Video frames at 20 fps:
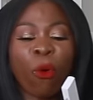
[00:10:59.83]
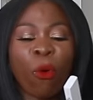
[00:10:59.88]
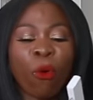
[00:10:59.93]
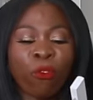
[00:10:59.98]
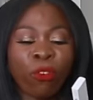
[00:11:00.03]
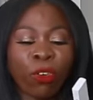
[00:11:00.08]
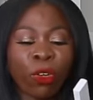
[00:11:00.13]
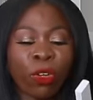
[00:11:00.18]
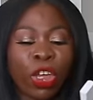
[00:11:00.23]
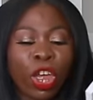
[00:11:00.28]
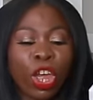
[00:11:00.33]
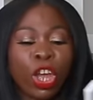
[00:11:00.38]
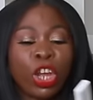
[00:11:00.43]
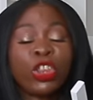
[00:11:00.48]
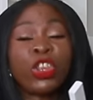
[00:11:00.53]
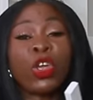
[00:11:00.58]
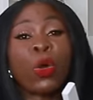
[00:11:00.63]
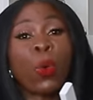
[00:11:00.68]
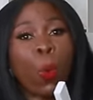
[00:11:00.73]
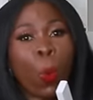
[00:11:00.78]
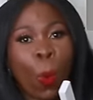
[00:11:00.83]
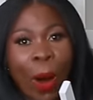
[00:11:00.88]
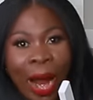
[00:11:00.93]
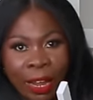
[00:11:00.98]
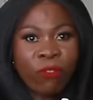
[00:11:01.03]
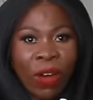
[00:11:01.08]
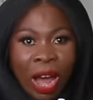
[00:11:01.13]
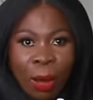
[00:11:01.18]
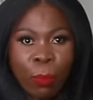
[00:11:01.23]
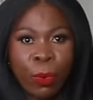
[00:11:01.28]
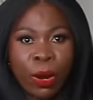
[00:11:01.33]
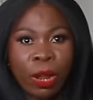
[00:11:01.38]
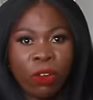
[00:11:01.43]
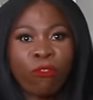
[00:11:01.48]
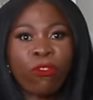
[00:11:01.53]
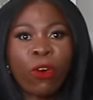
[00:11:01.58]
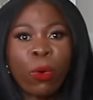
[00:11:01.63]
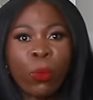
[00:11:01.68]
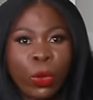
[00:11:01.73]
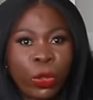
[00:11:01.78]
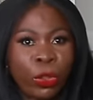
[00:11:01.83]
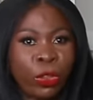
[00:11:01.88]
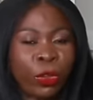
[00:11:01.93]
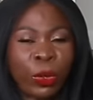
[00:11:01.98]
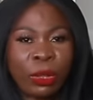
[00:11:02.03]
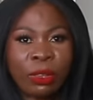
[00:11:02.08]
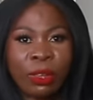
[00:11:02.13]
over the white fabric for winter